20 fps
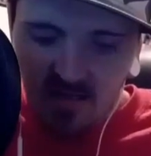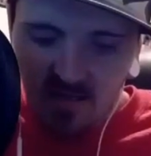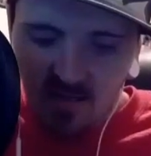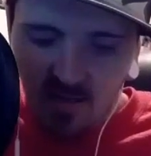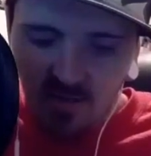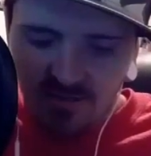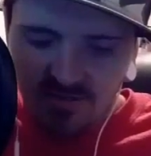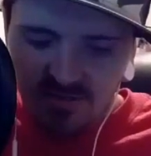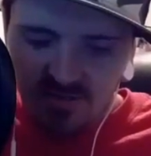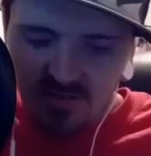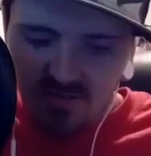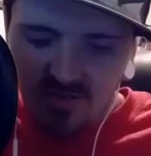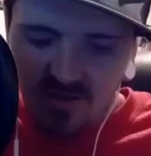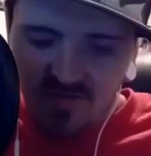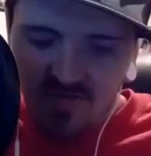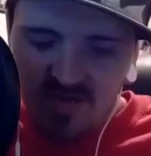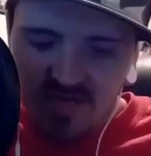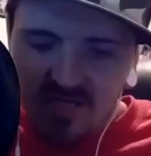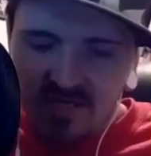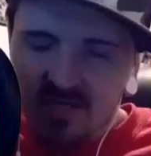Also,
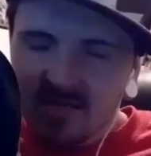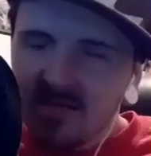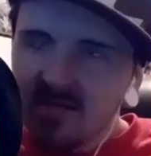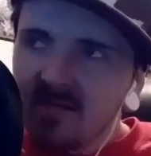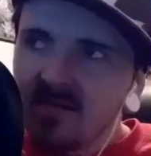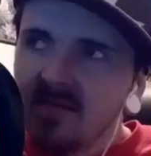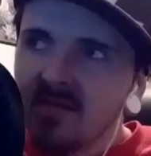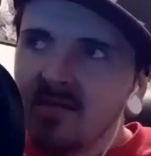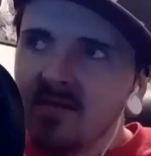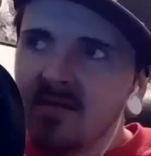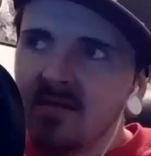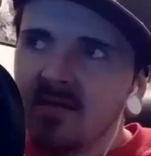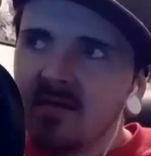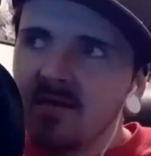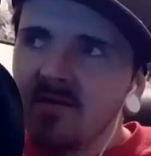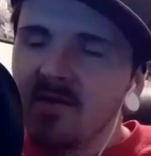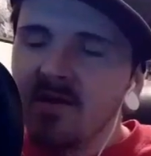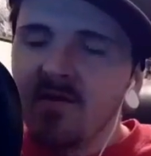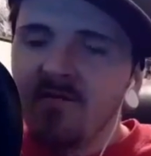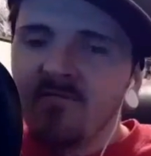I mean,
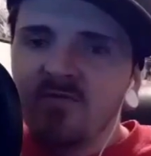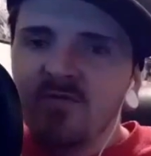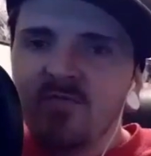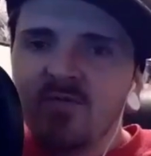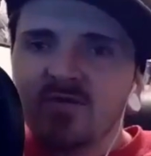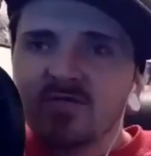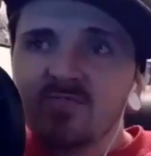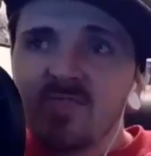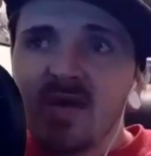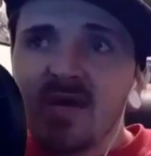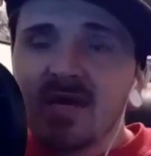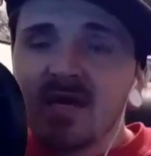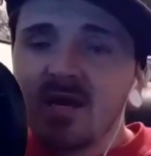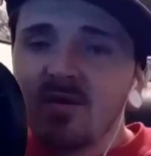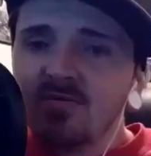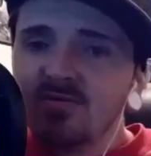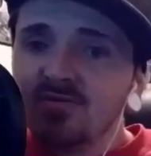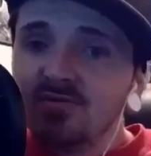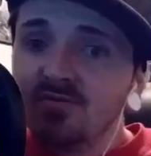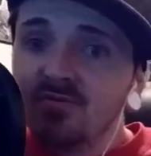a few months back,
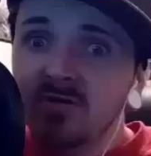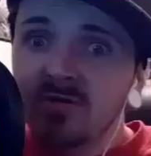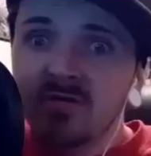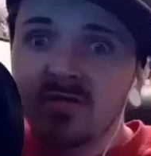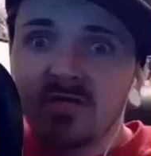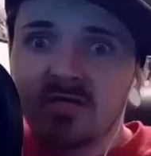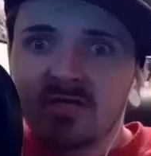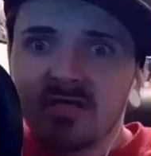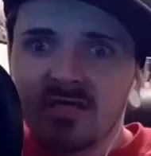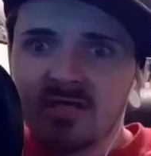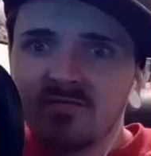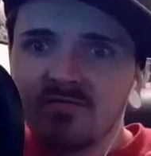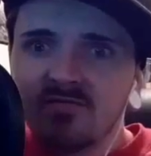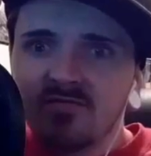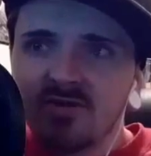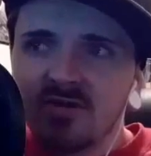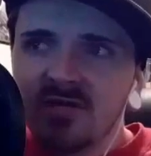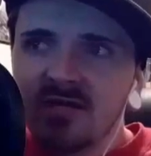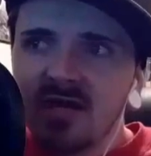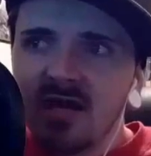I was really getting
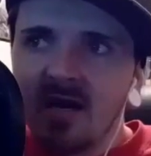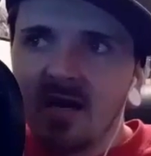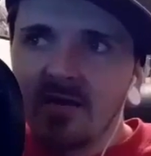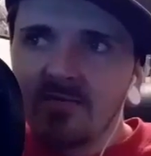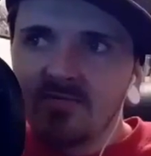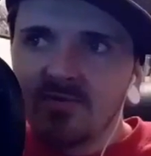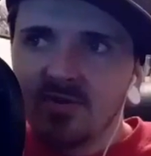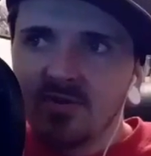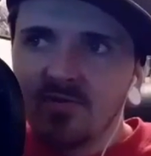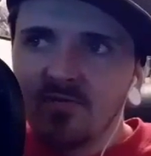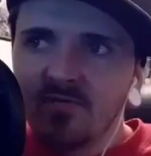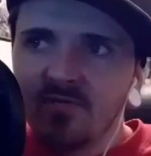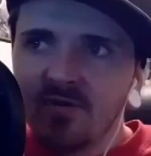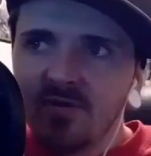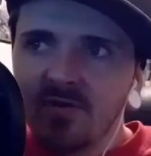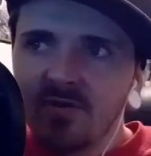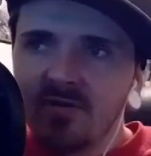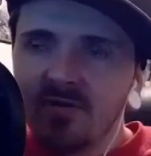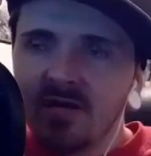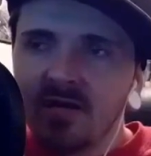really hyped
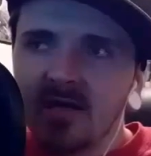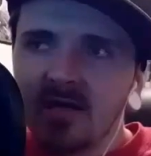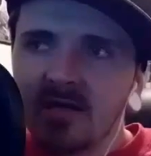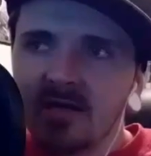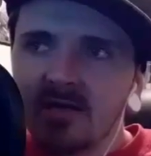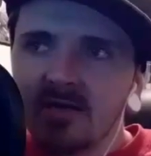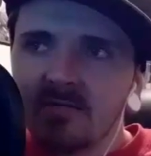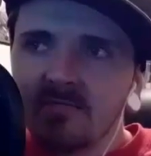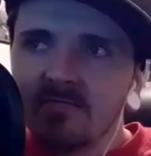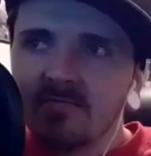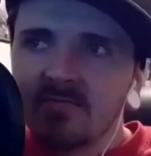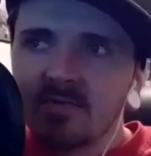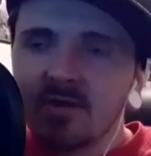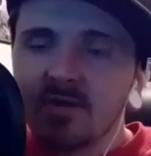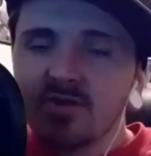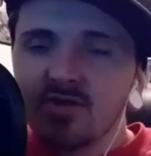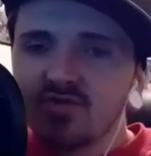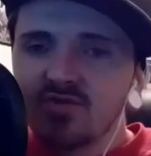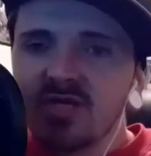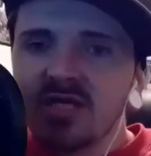over
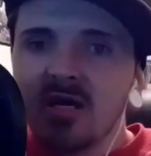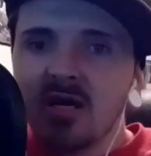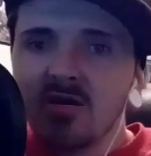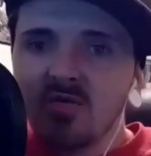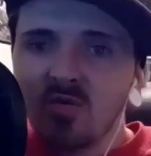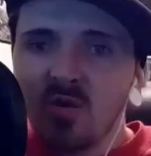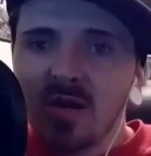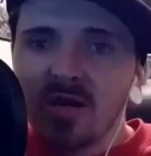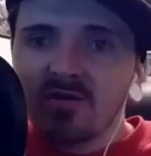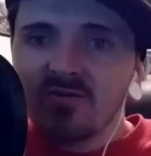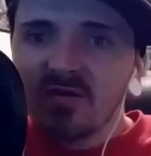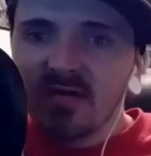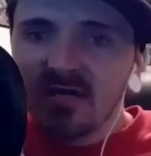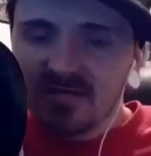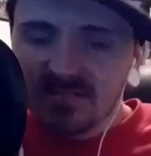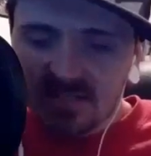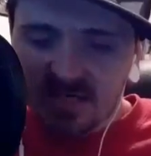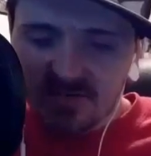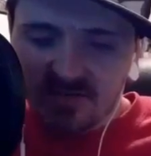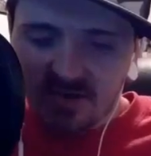Ghost Recon
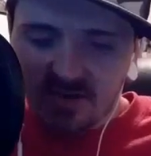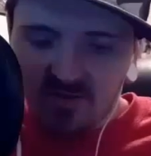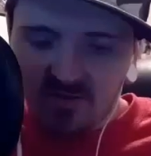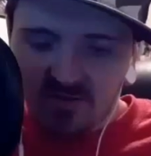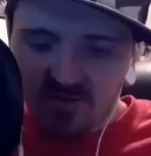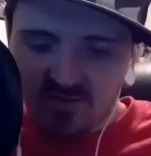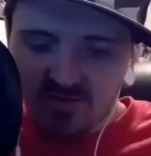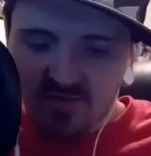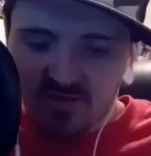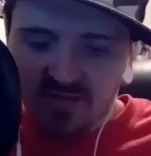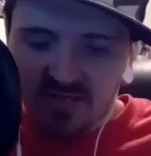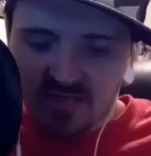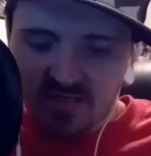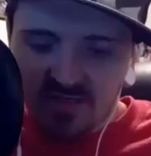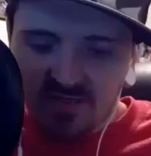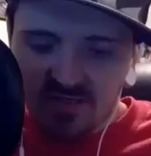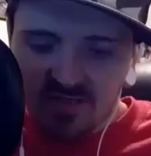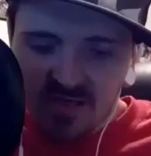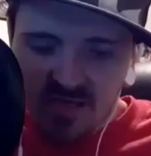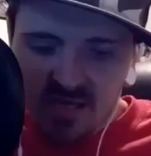Wildlands. I thought looked really
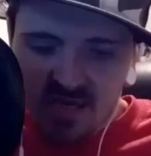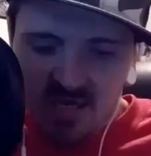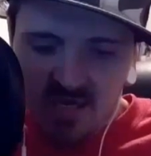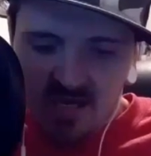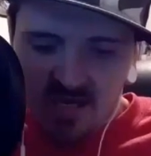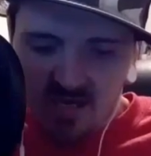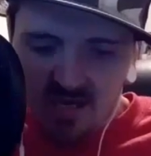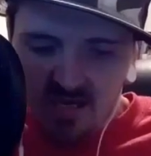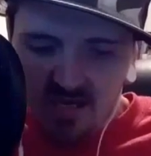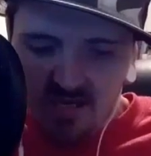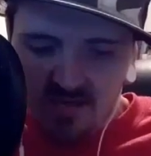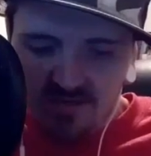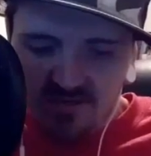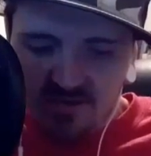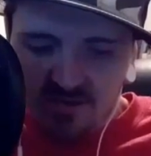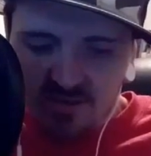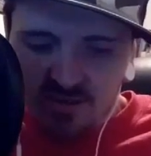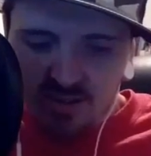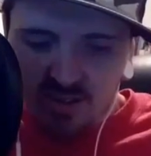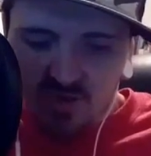good.
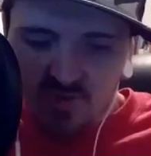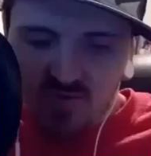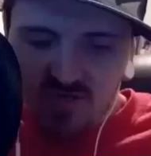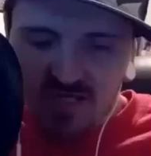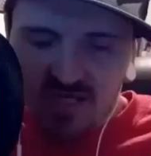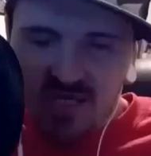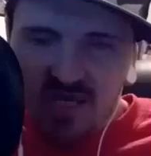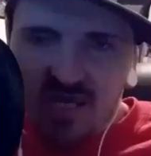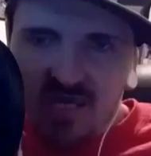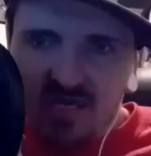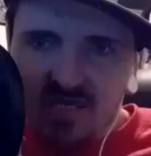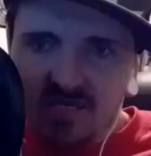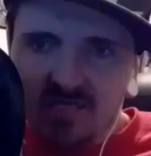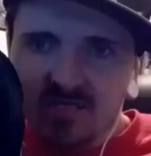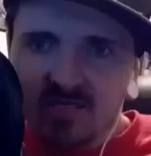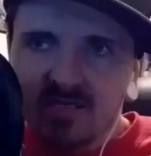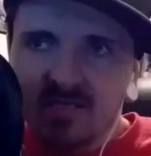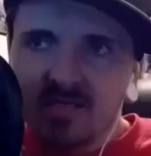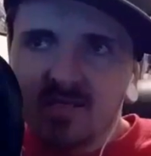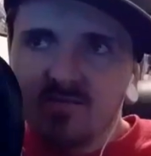Their showing
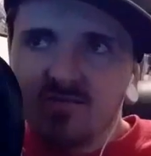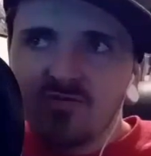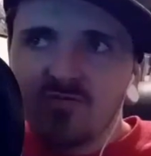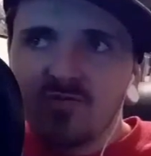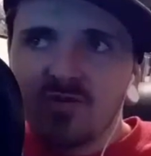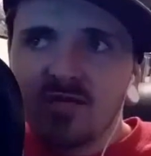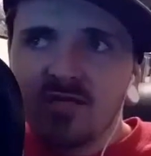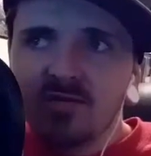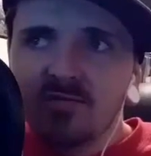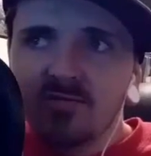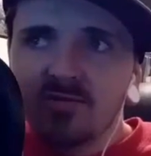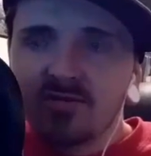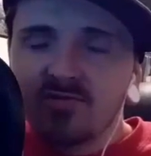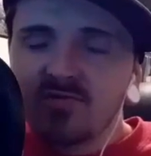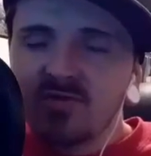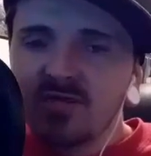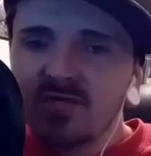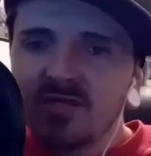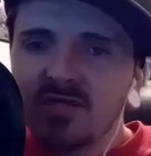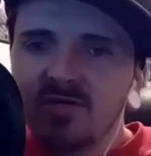at E3 looked
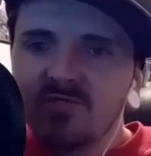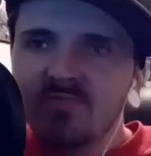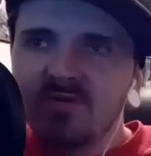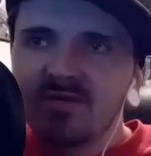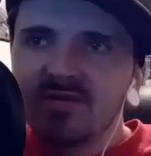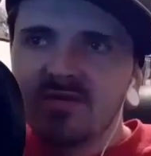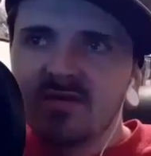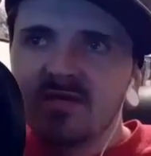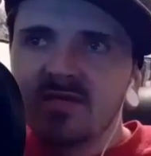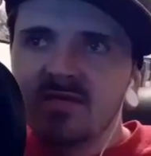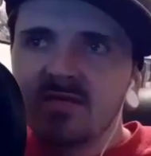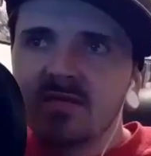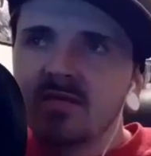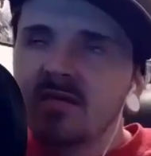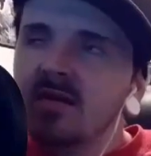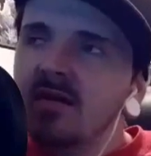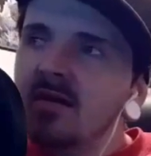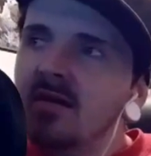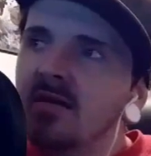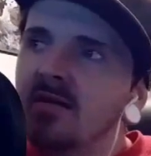really good, but then
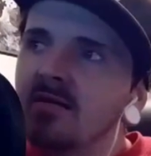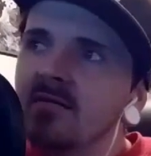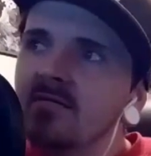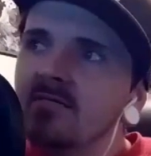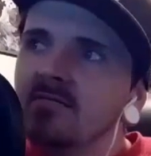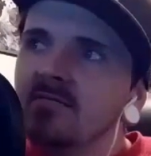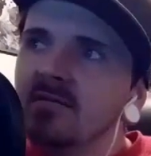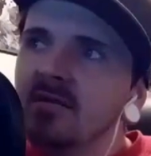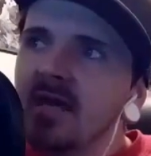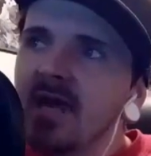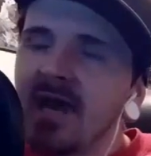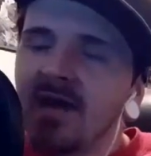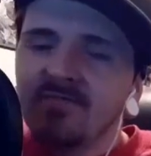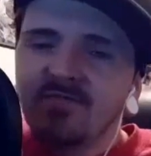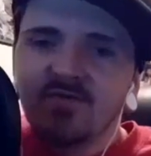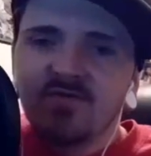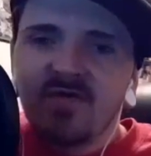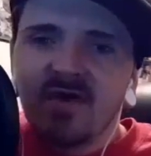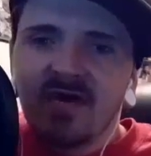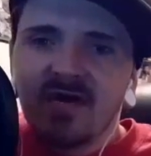
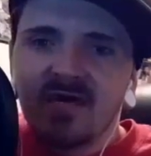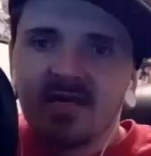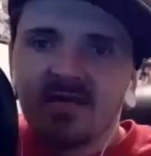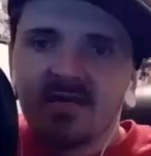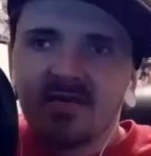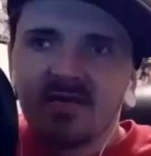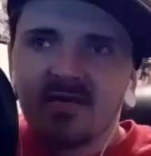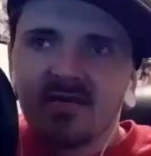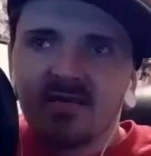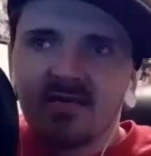after that,